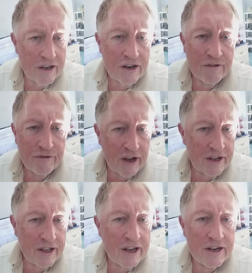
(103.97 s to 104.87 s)
and a
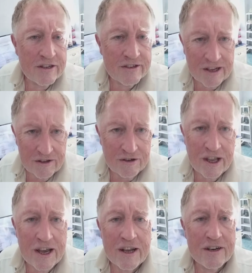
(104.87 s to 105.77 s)
Friday, and a
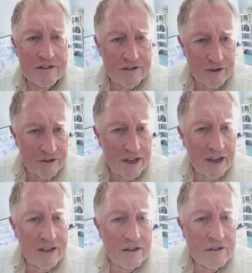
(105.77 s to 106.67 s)
Saturday, and a Sunday.